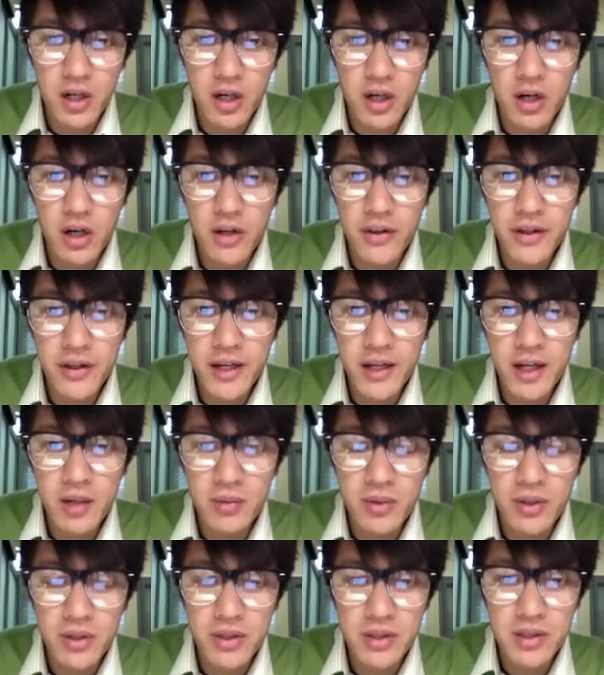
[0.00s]
On the
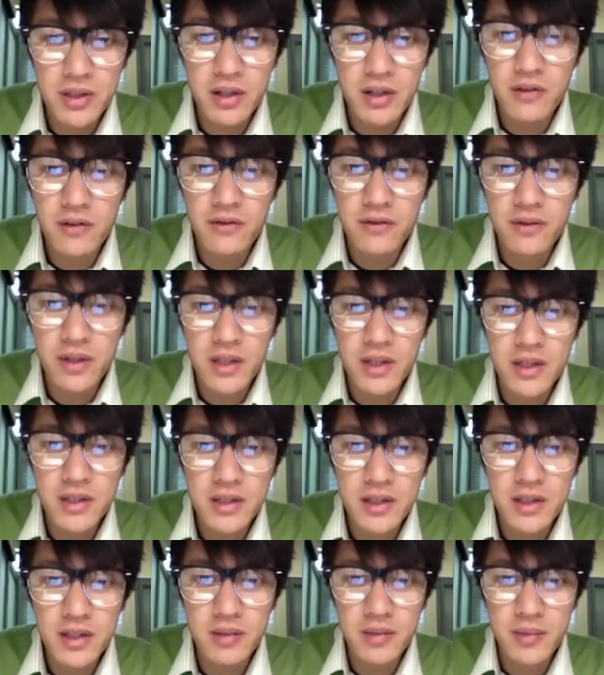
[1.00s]
camera itself,
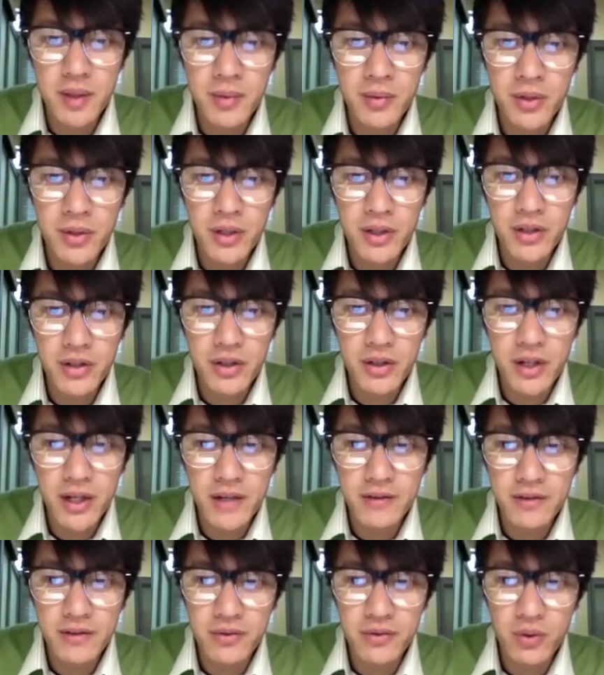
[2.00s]
inside the memory, you're going to
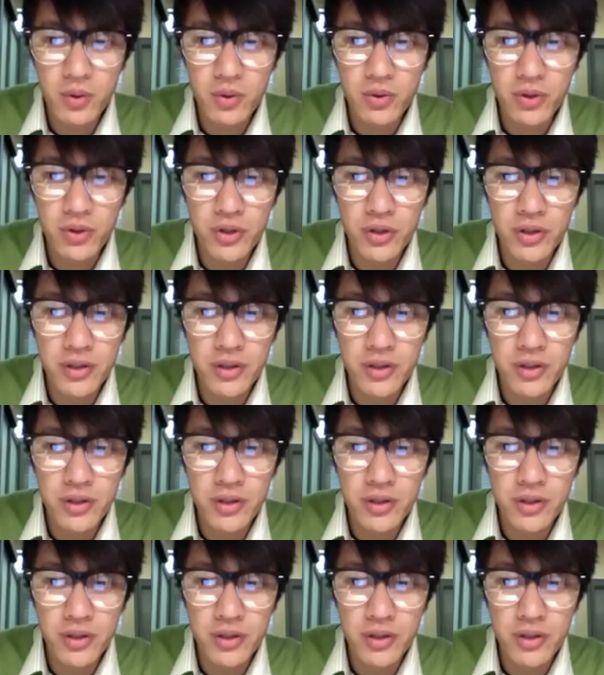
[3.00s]
have a folder.